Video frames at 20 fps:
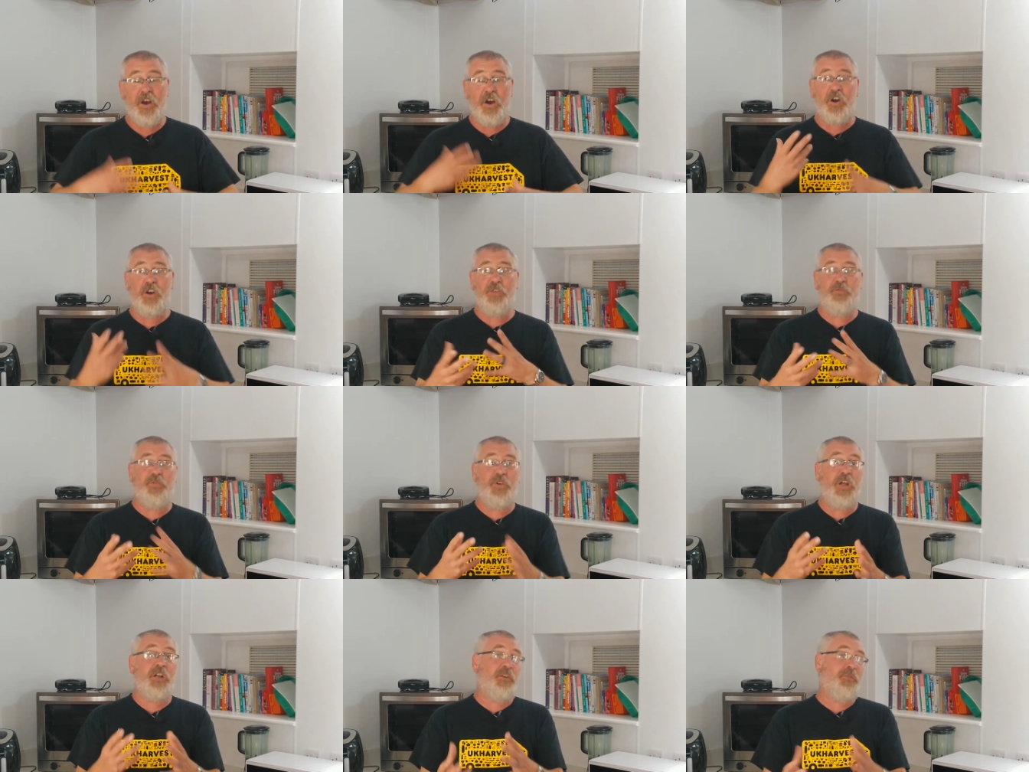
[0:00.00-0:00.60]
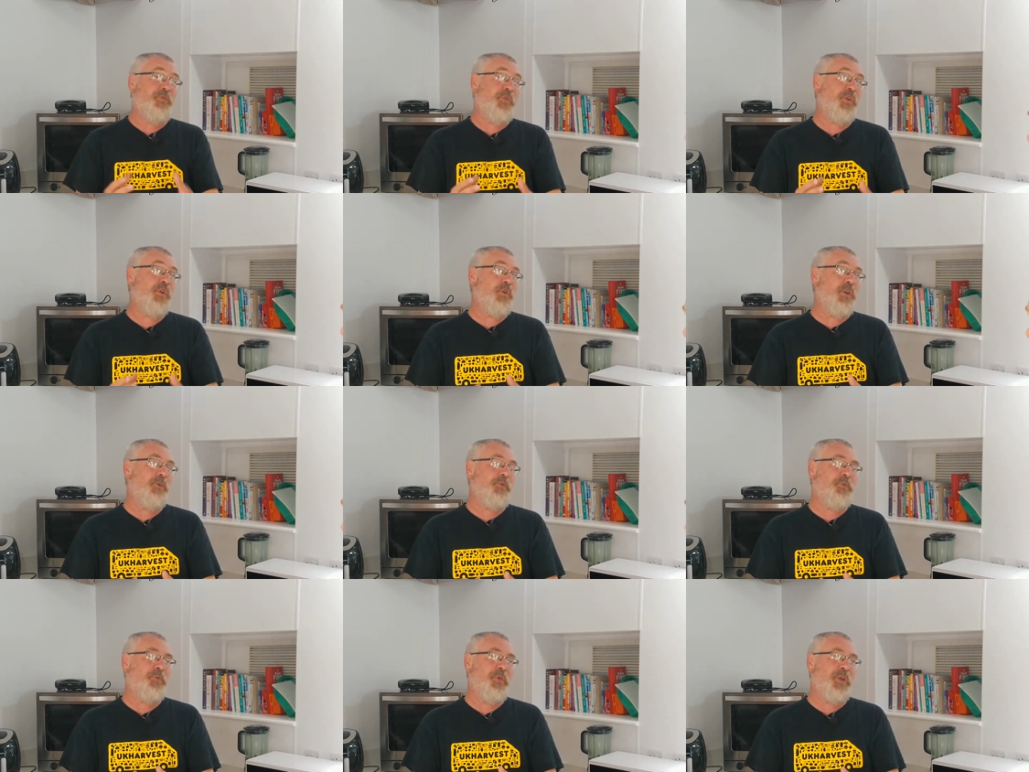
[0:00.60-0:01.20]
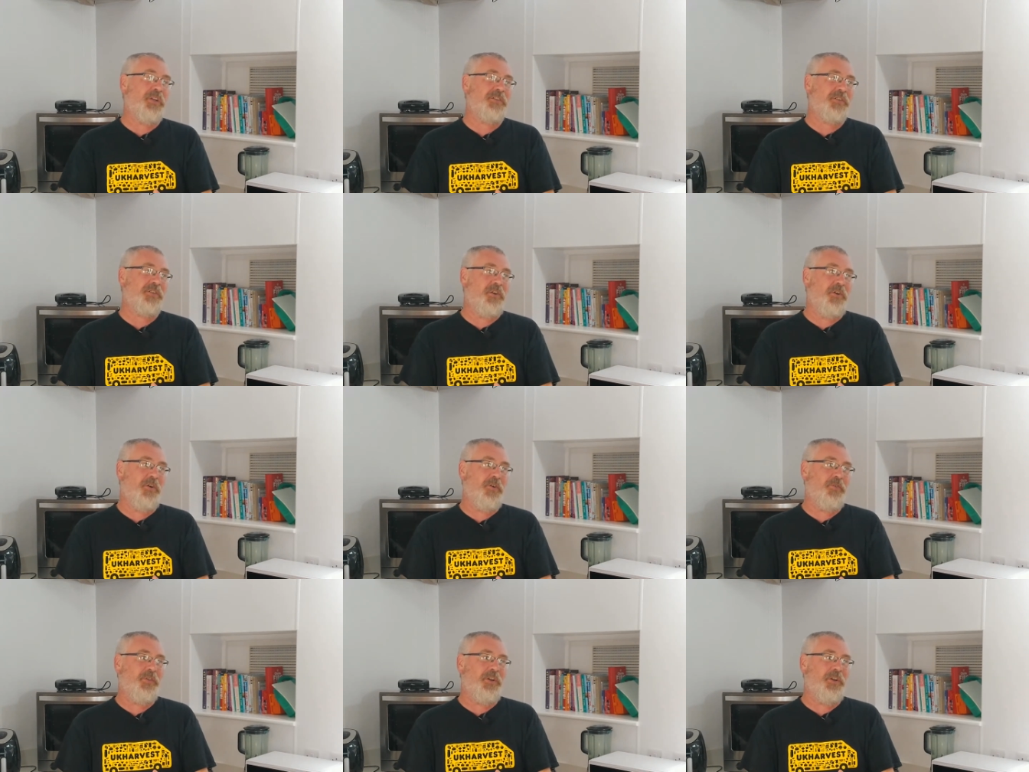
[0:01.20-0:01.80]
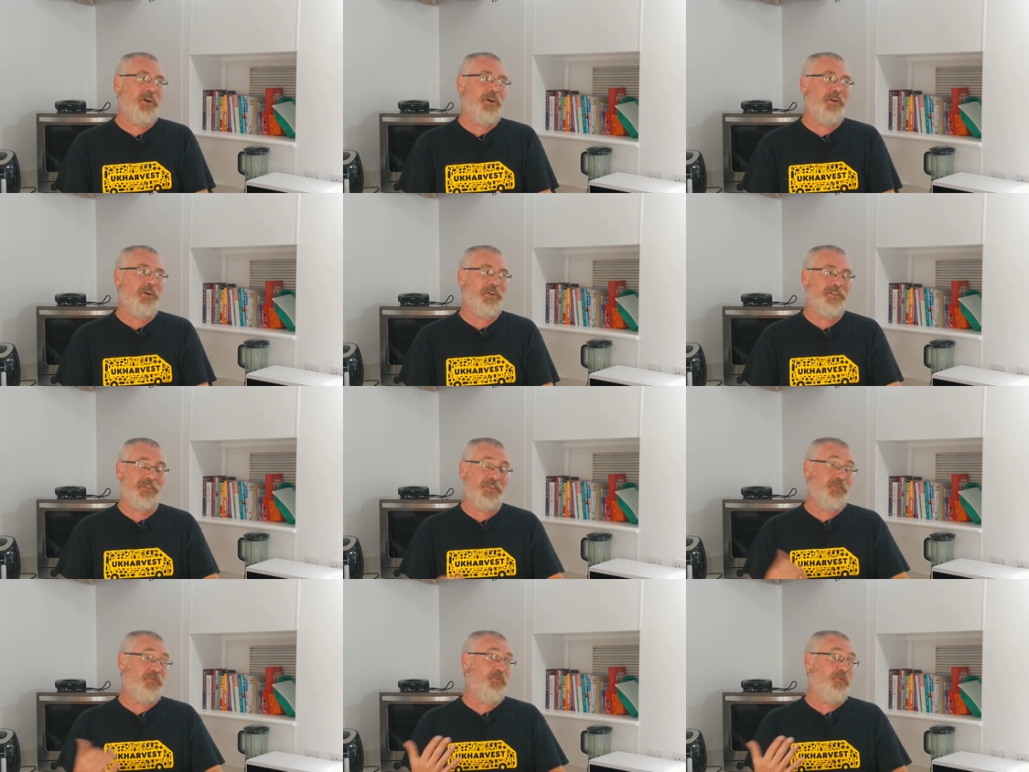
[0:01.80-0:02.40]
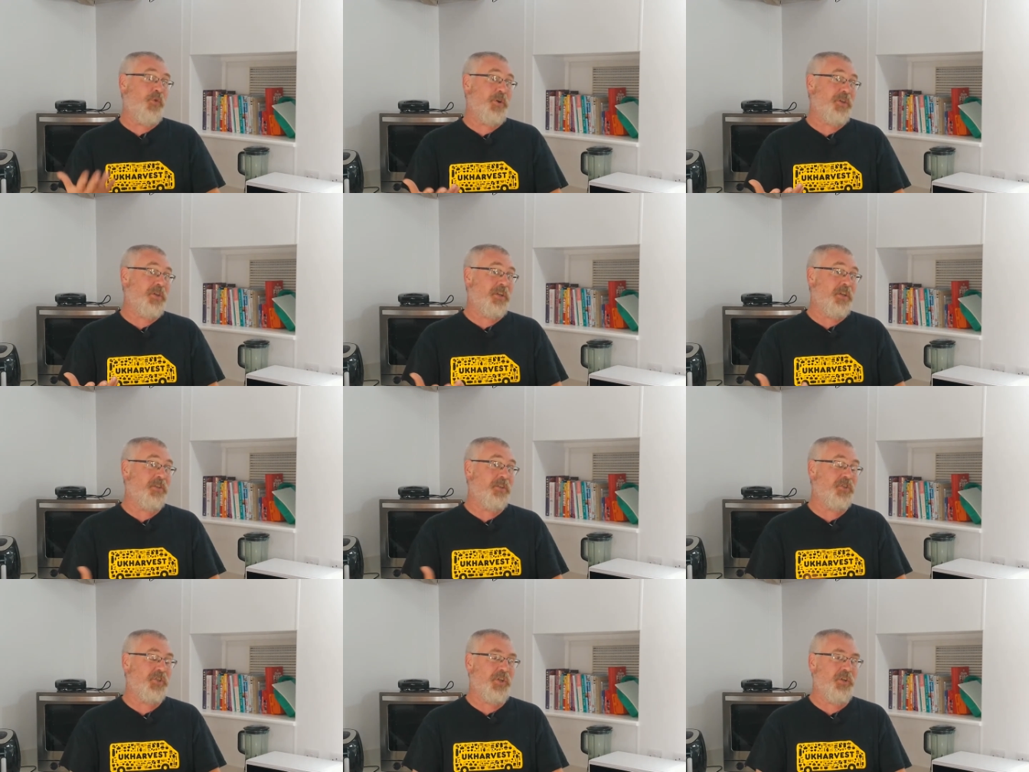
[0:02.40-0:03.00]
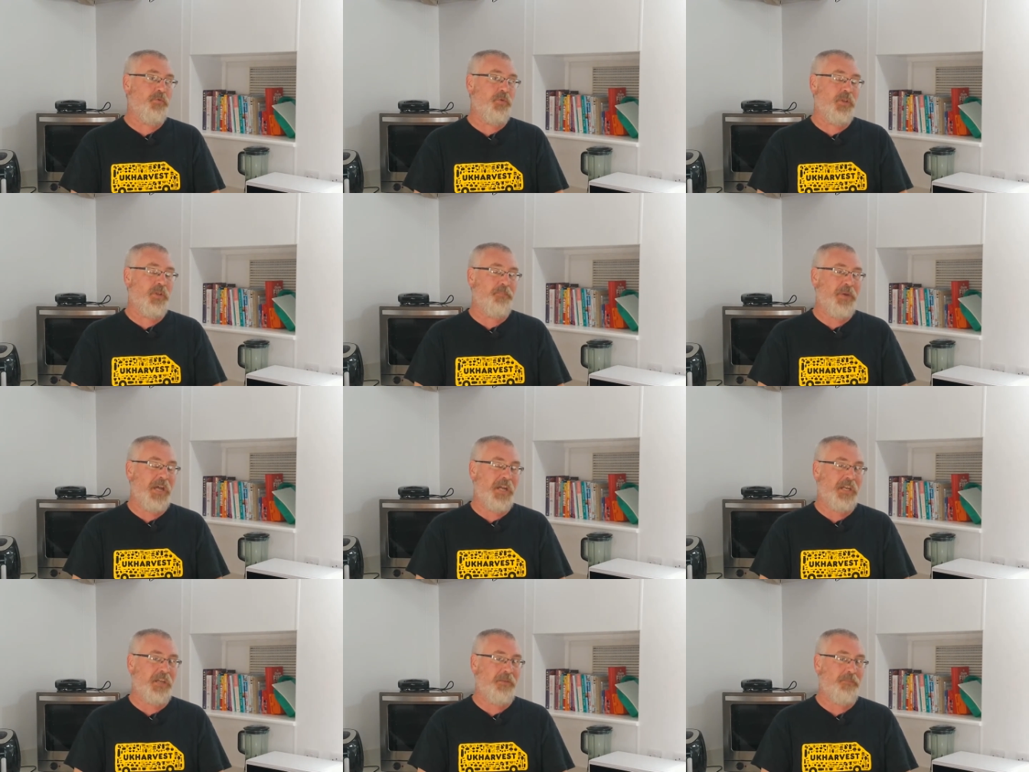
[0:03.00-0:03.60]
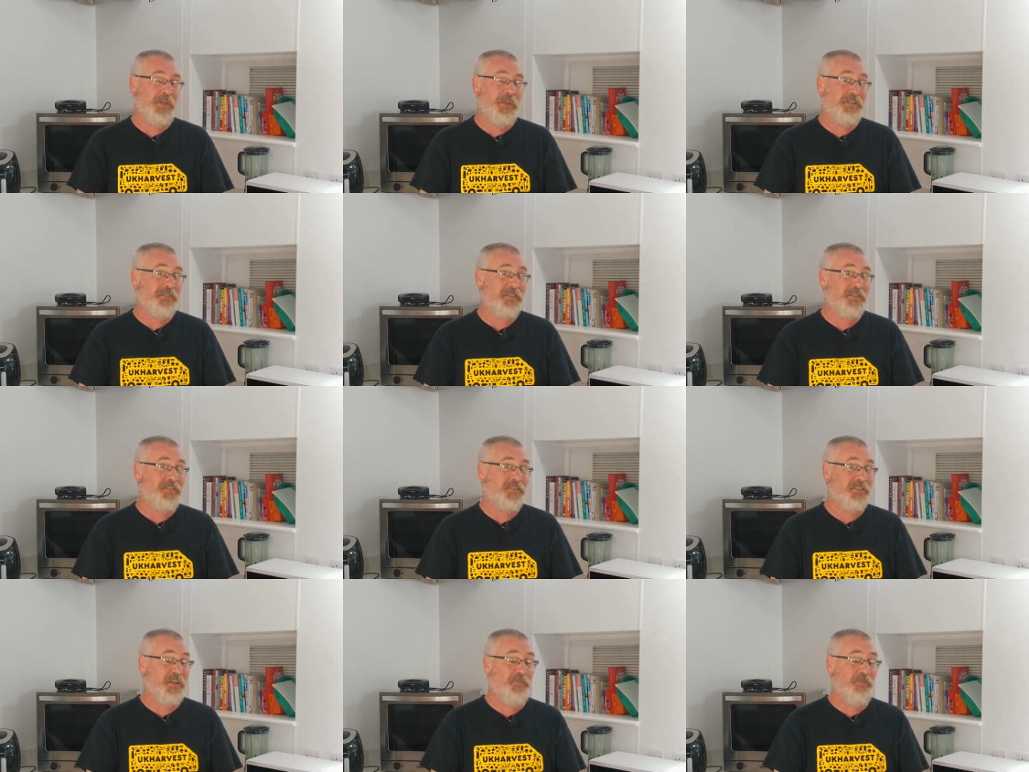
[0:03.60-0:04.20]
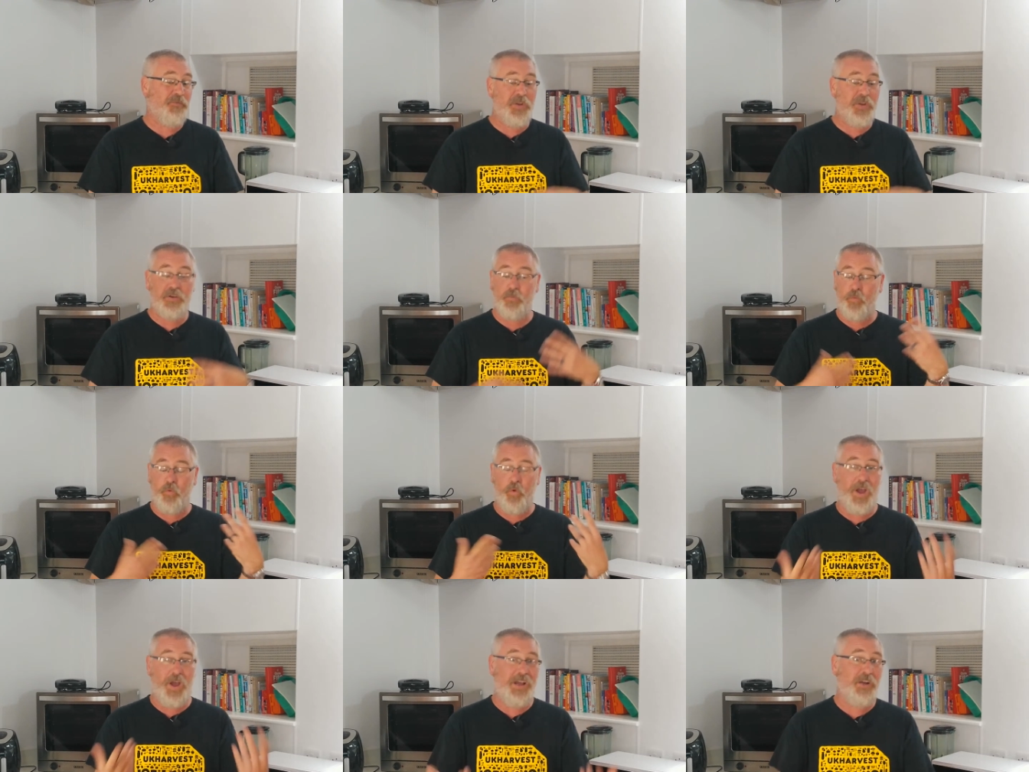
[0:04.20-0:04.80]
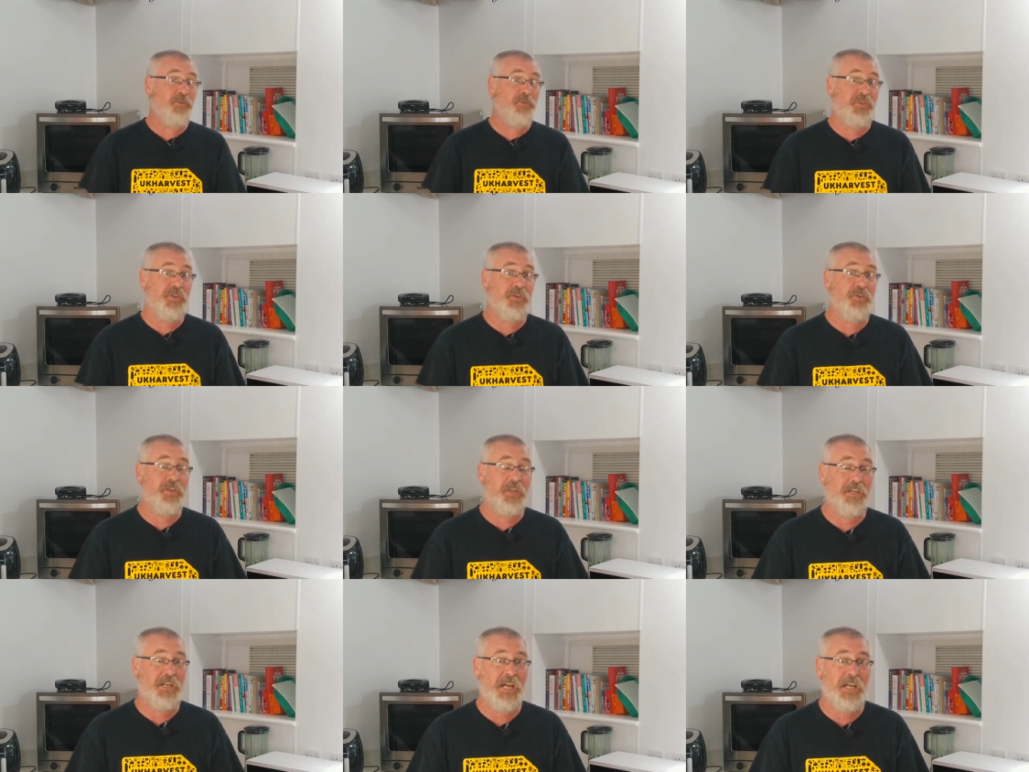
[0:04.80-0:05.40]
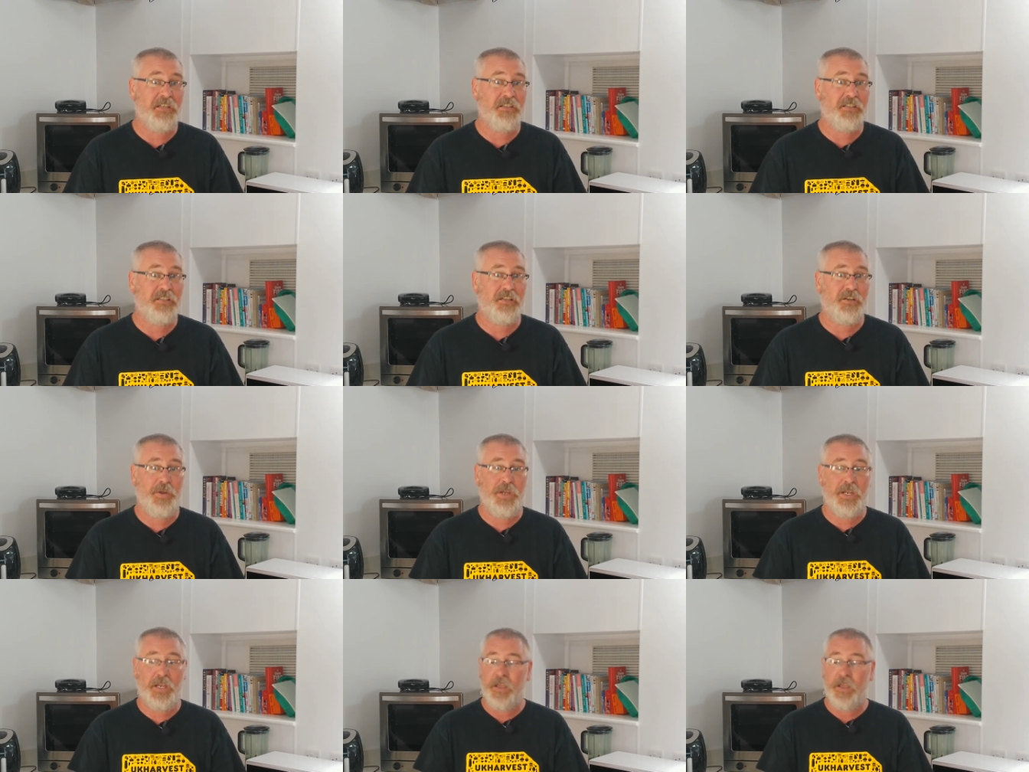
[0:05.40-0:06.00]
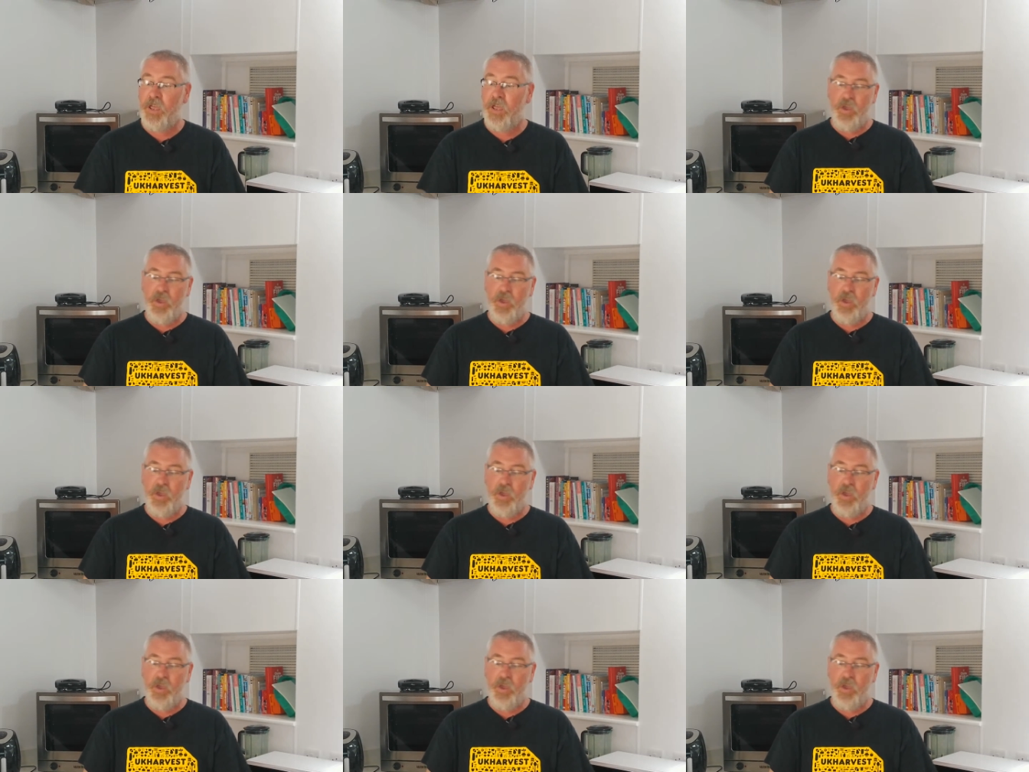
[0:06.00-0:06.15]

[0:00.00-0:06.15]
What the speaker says: I've learnt a few little things along the lines of what you can do with a packet mix of stuffing, what else you can add to it.